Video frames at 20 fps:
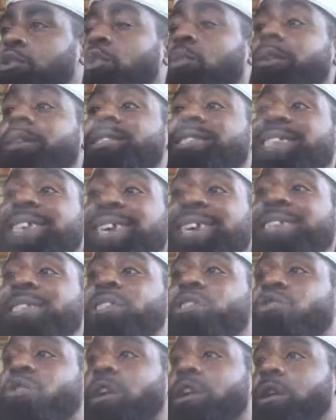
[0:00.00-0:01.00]
2-10
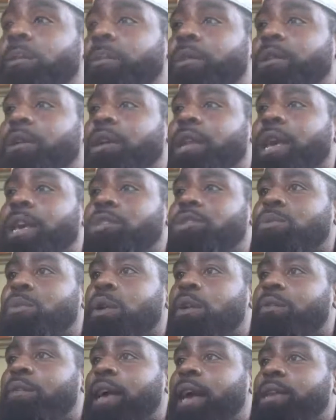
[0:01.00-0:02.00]
straight up in their last
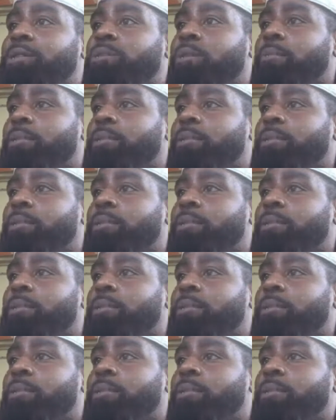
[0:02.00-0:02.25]
12 games when